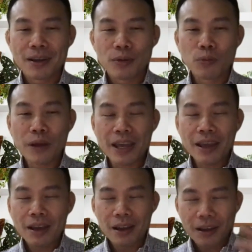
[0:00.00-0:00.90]
We
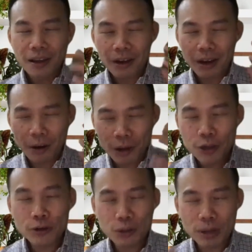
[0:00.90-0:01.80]
are
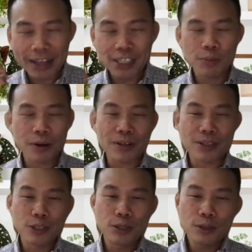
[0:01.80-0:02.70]
here to
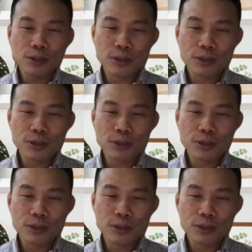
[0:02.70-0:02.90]
experience, to